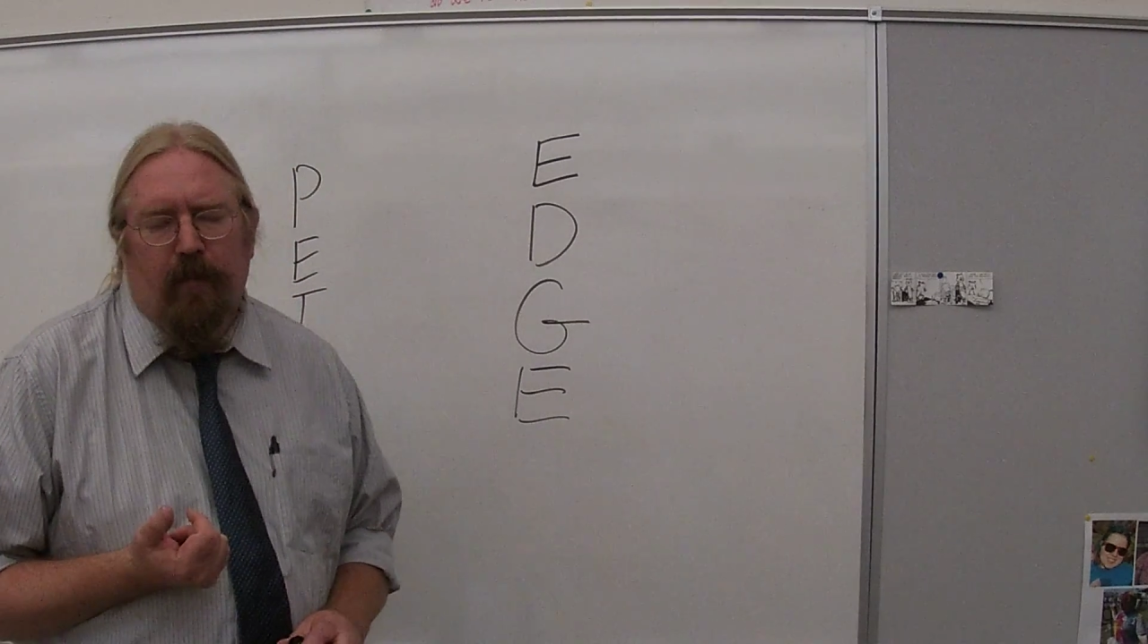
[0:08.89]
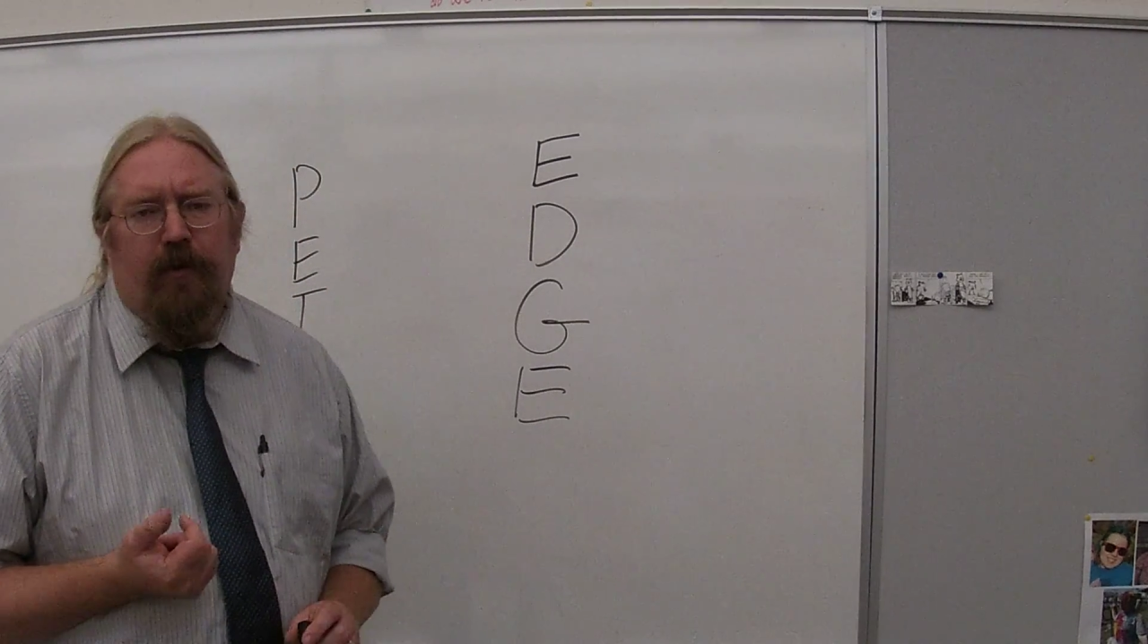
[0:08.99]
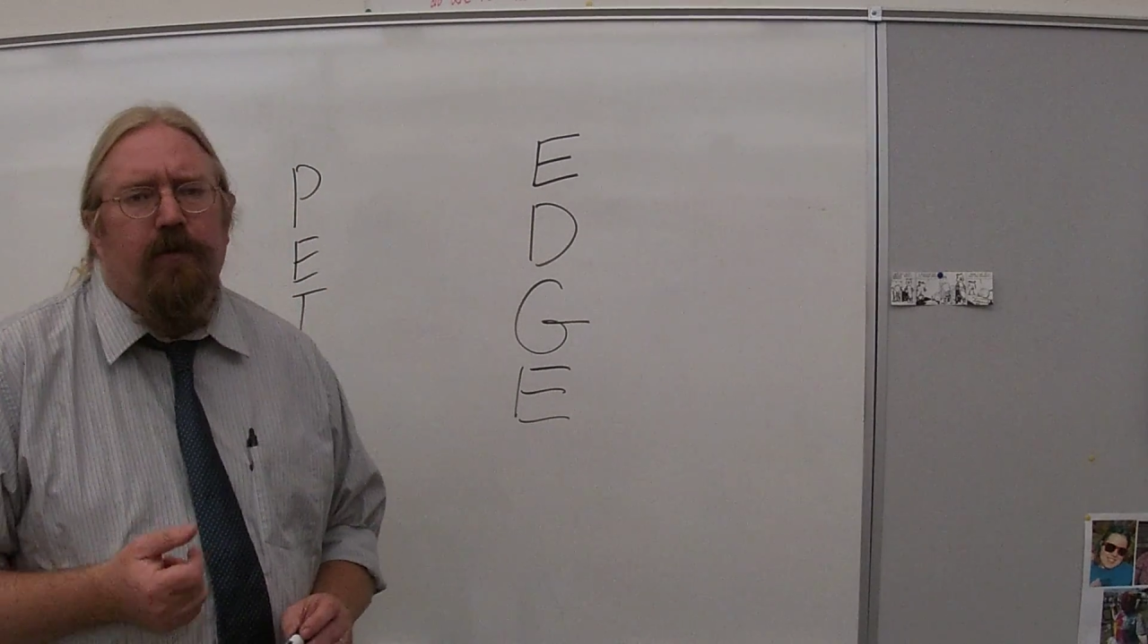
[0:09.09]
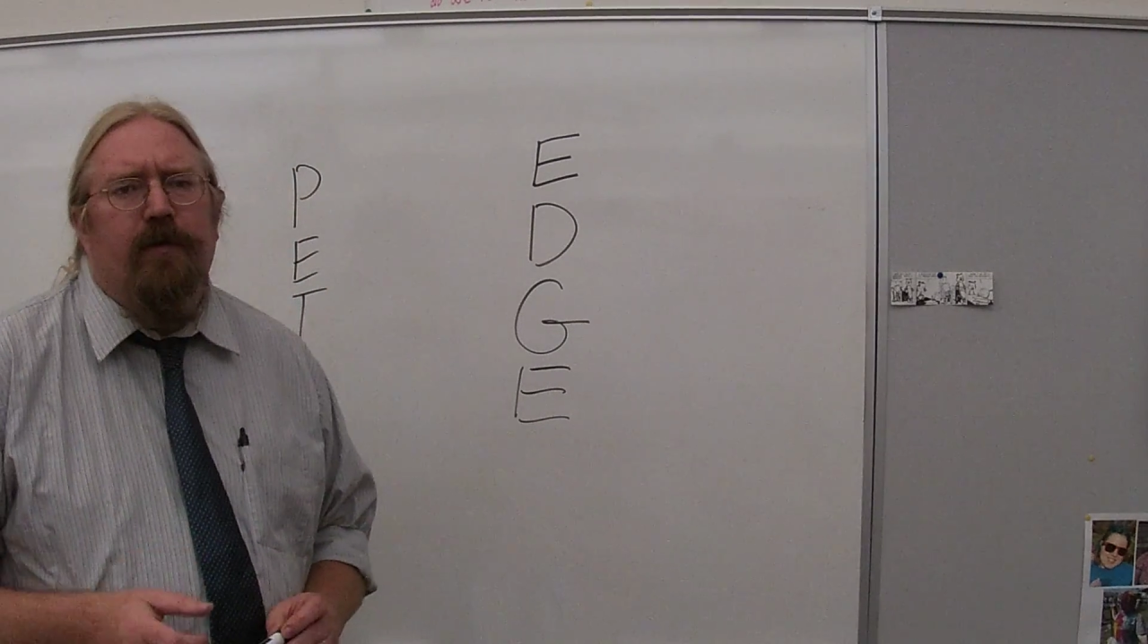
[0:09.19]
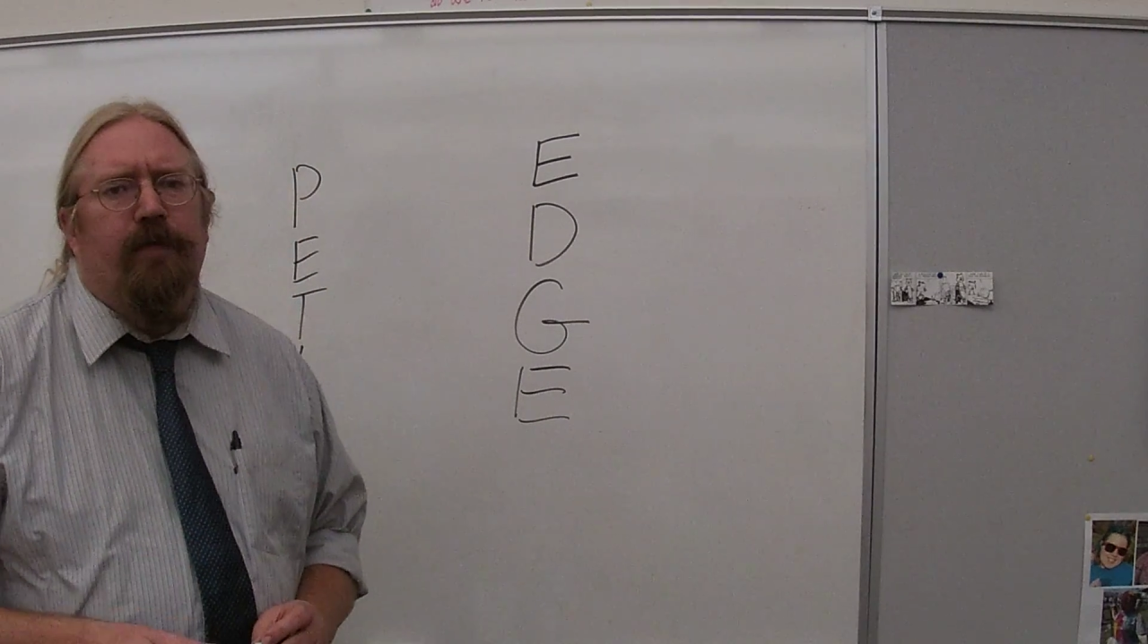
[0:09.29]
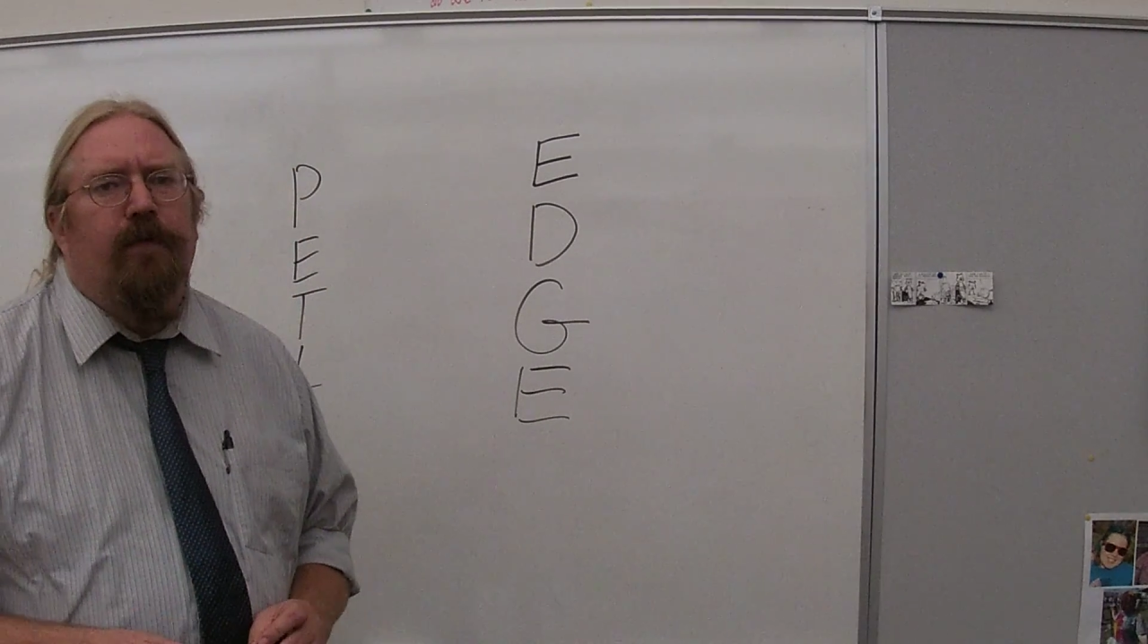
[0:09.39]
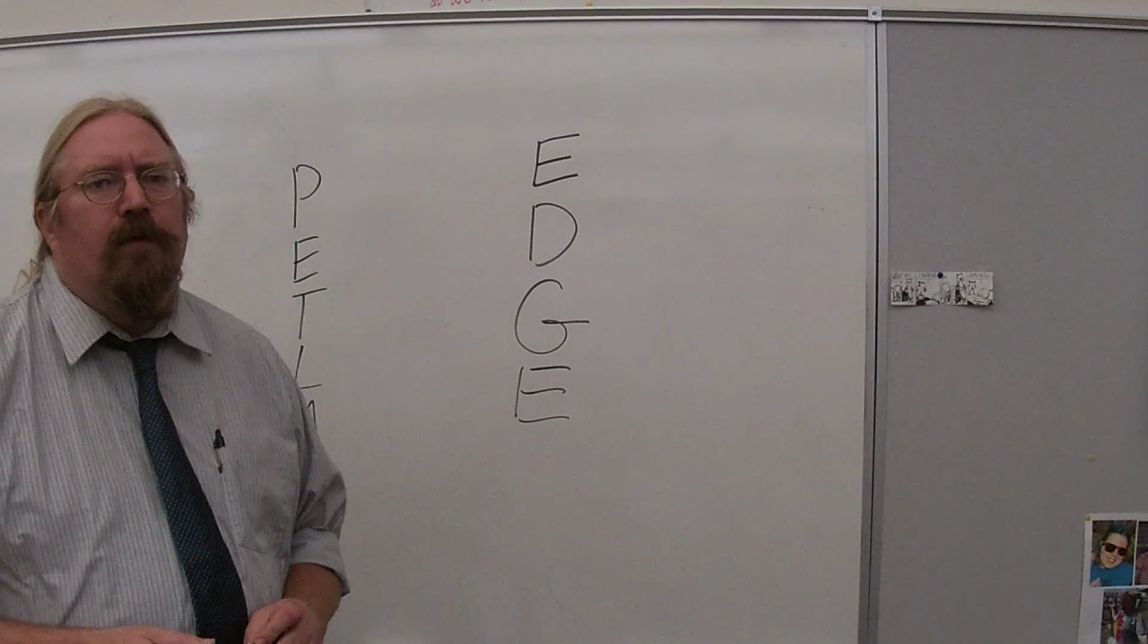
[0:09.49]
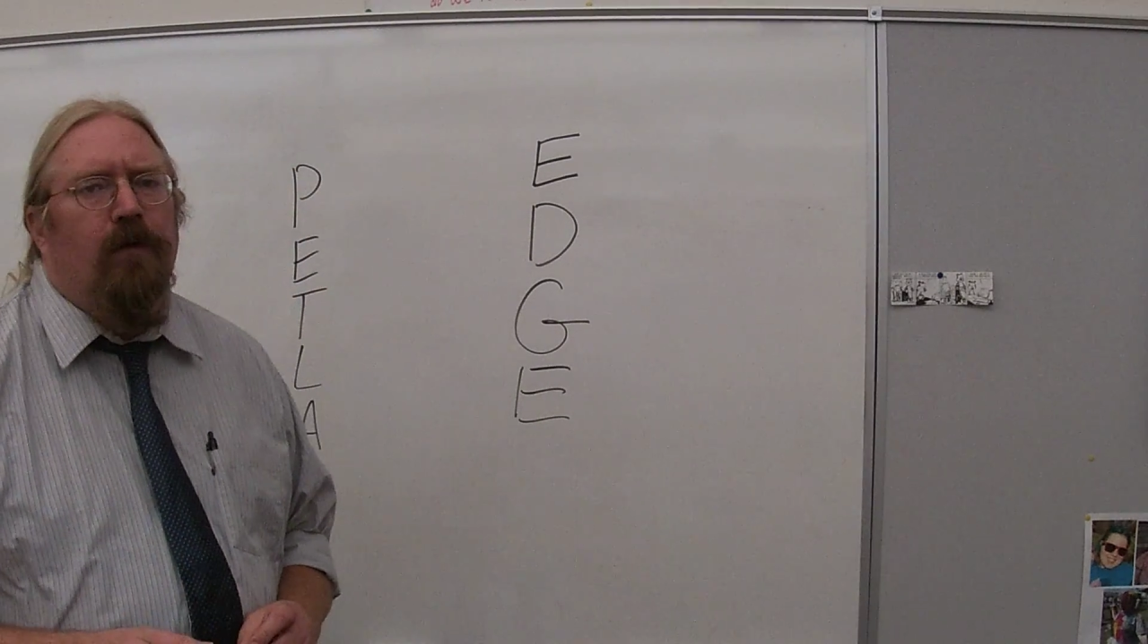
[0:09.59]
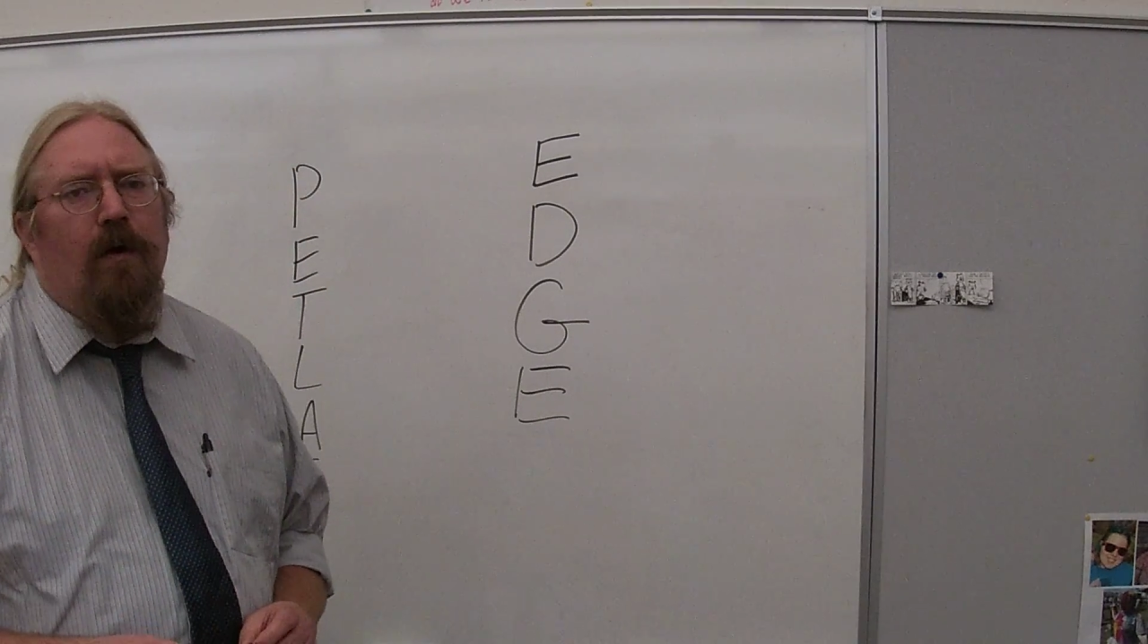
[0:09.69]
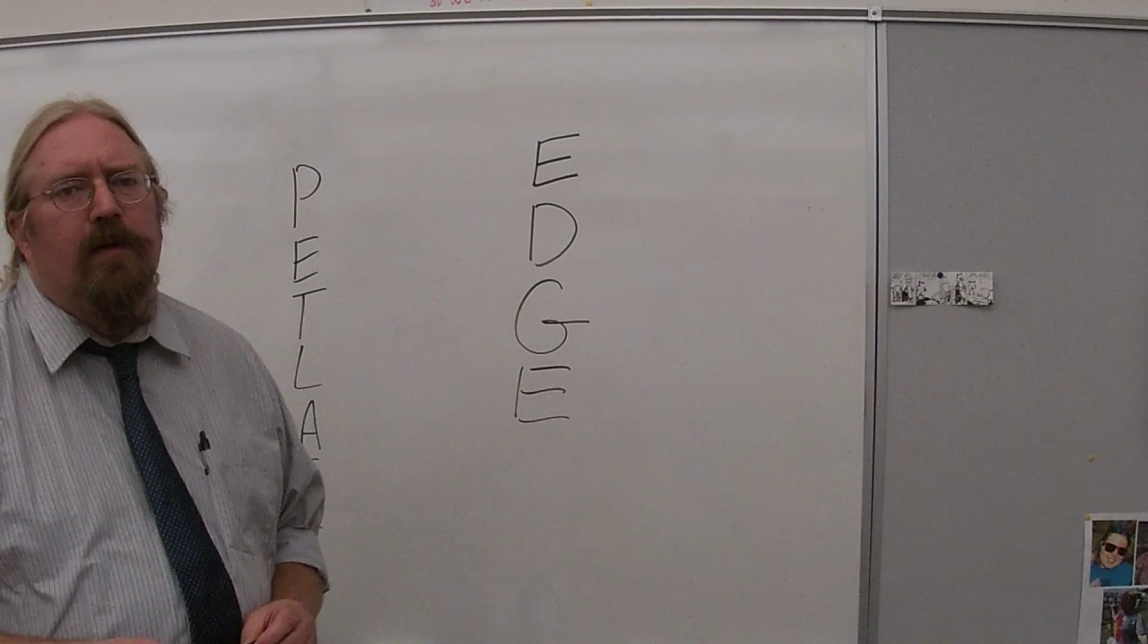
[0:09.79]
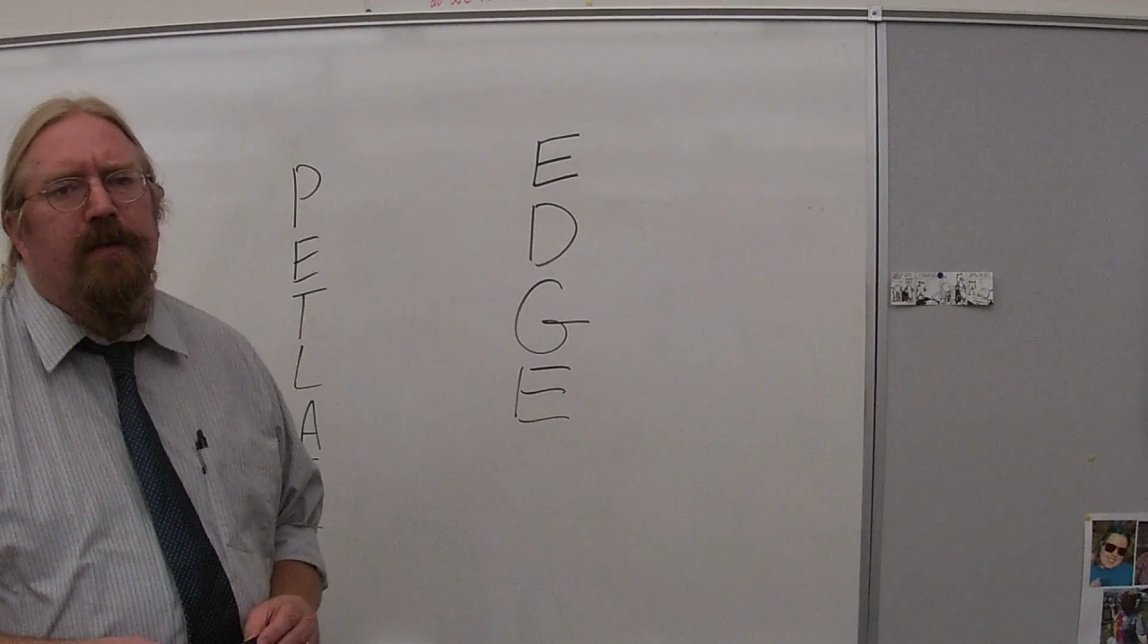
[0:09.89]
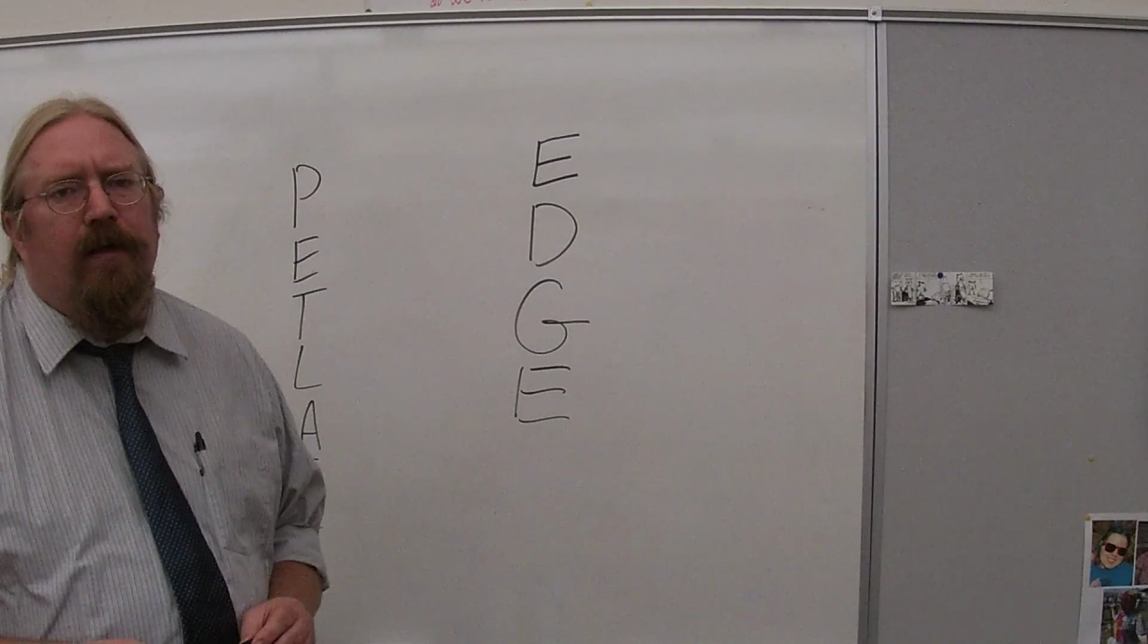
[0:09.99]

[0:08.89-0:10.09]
been using for a long